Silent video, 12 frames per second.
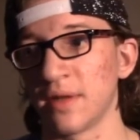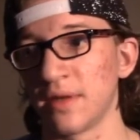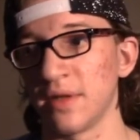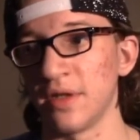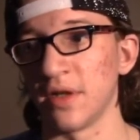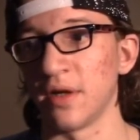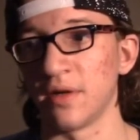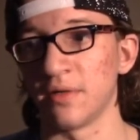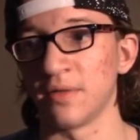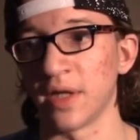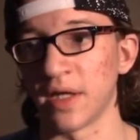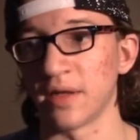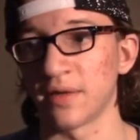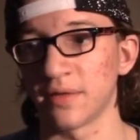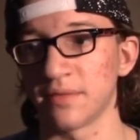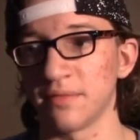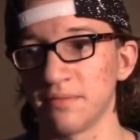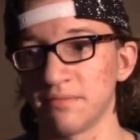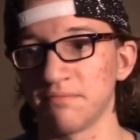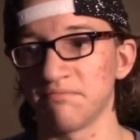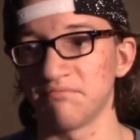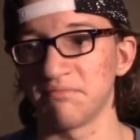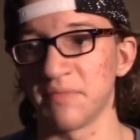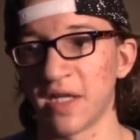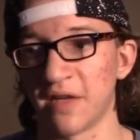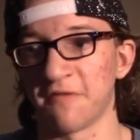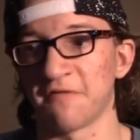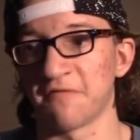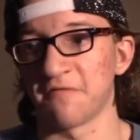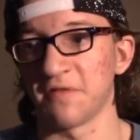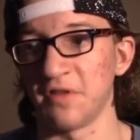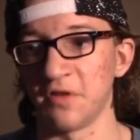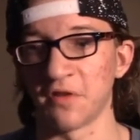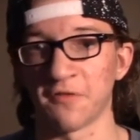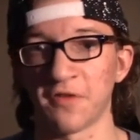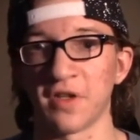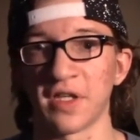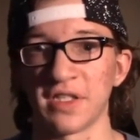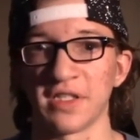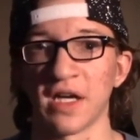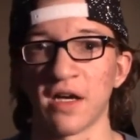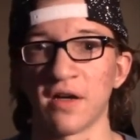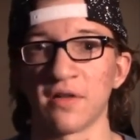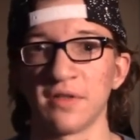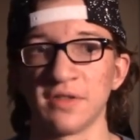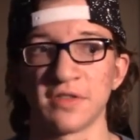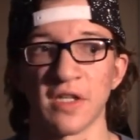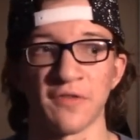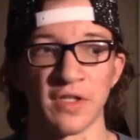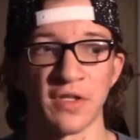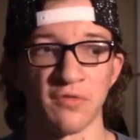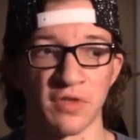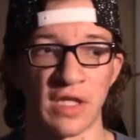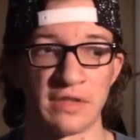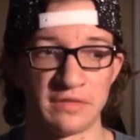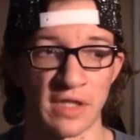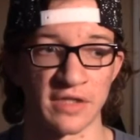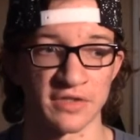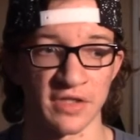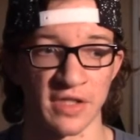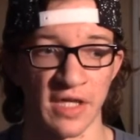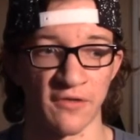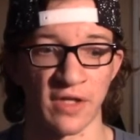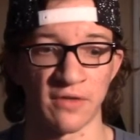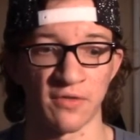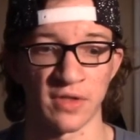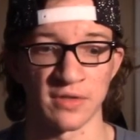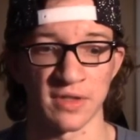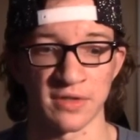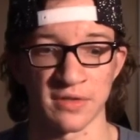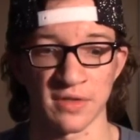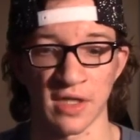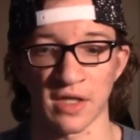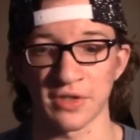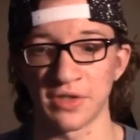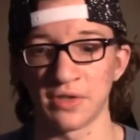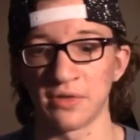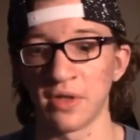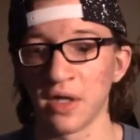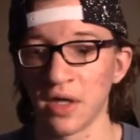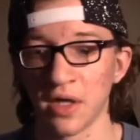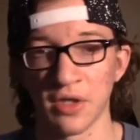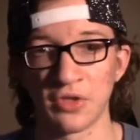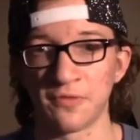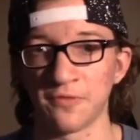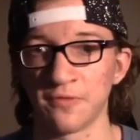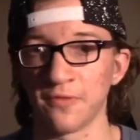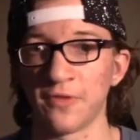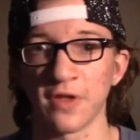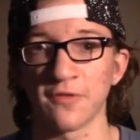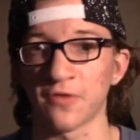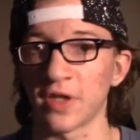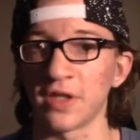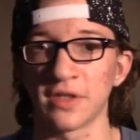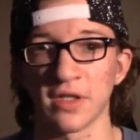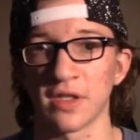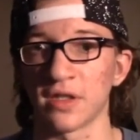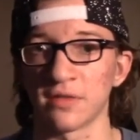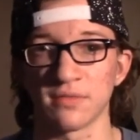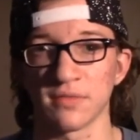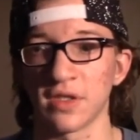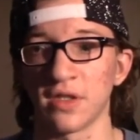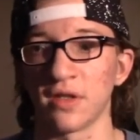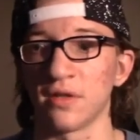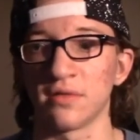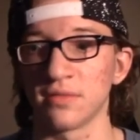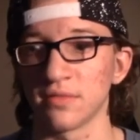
you know, like if you're feeling down and stuff, and you don't necessarily have anyone to talk to, feel free to you know